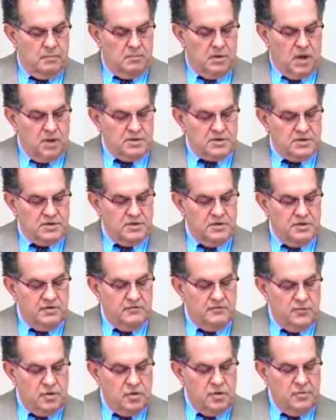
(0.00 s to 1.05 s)
a multitude
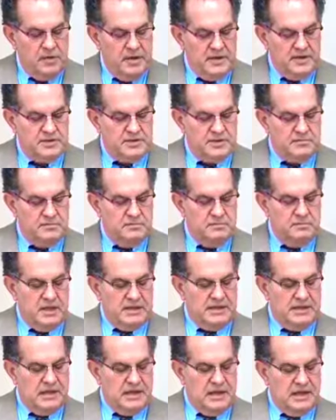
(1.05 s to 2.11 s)
of rubies,
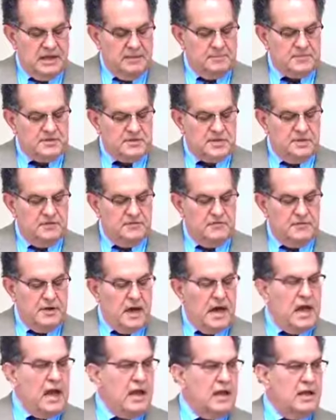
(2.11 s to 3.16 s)
but the lips of
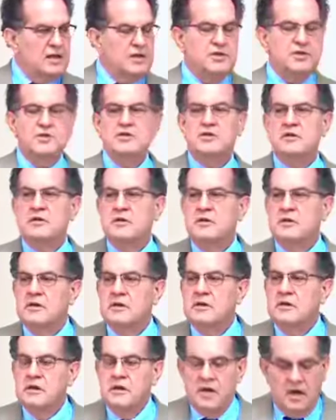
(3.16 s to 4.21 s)
knowledge
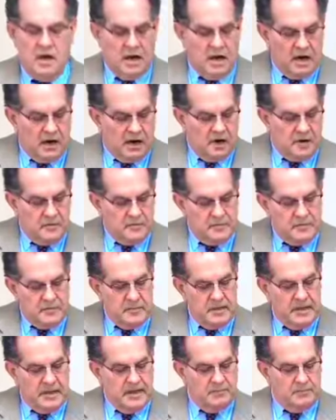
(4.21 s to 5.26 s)
are
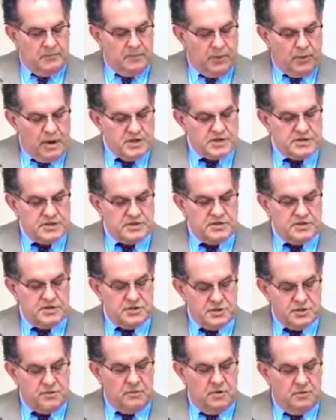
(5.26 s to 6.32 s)
a precious
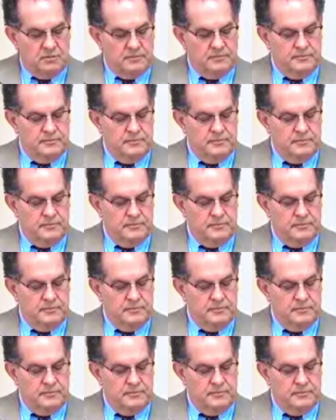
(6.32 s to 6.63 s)
jewel.